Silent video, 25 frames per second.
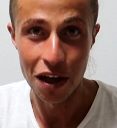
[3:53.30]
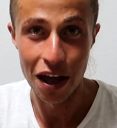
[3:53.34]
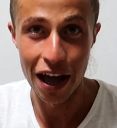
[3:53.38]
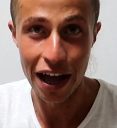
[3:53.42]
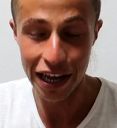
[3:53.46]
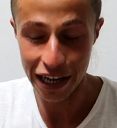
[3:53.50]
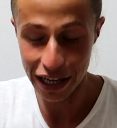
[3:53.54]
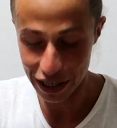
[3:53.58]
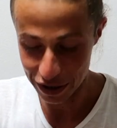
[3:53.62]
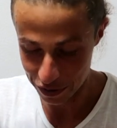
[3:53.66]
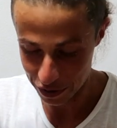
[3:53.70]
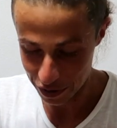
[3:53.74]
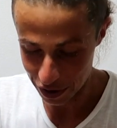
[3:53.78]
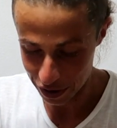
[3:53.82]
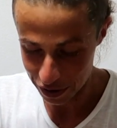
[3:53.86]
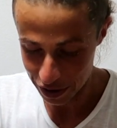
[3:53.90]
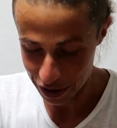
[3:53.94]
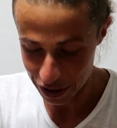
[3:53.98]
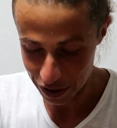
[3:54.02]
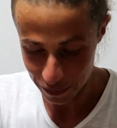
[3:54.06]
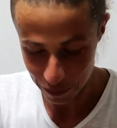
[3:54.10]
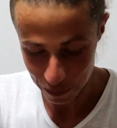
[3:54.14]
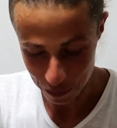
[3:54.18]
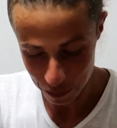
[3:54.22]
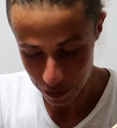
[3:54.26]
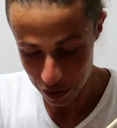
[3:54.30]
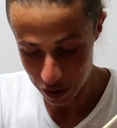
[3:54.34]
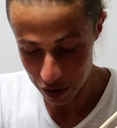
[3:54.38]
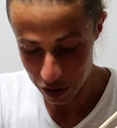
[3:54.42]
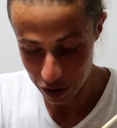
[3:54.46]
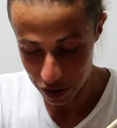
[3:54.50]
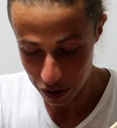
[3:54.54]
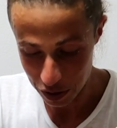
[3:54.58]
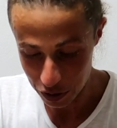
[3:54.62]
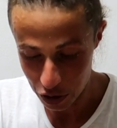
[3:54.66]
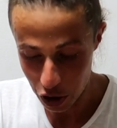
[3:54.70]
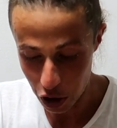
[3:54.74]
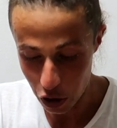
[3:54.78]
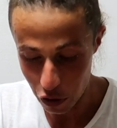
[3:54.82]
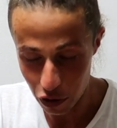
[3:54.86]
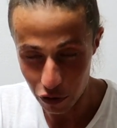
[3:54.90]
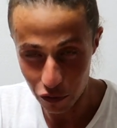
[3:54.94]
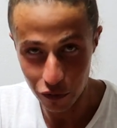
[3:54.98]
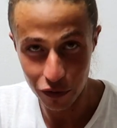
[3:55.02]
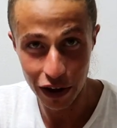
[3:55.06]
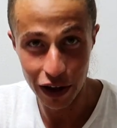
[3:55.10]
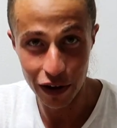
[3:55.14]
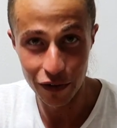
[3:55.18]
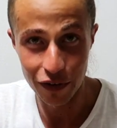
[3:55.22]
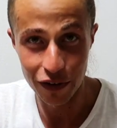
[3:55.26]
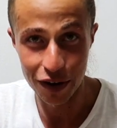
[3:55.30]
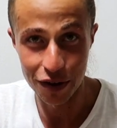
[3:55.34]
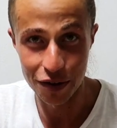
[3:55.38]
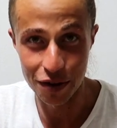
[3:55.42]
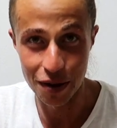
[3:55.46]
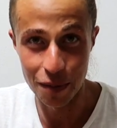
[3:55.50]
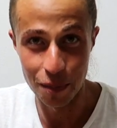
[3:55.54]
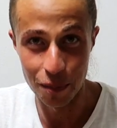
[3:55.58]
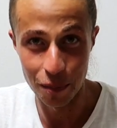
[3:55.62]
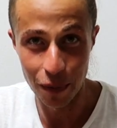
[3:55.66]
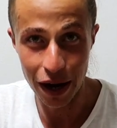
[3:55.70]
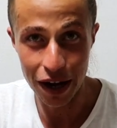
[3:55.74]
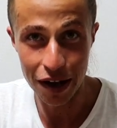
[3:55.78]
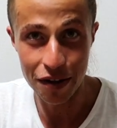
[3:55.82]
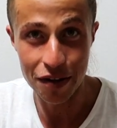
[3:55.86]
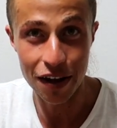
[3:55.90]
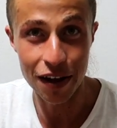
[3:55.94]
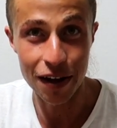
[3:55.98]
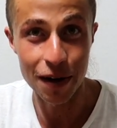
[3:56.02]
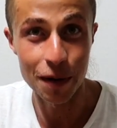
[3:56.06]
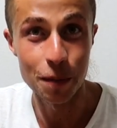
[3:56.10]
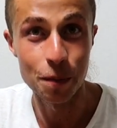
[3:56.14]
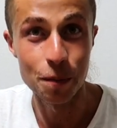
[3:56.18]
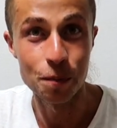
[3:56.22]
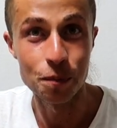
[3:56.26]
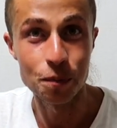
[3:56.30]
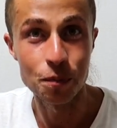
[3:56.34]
I gotta say, the curry flavor is amazing.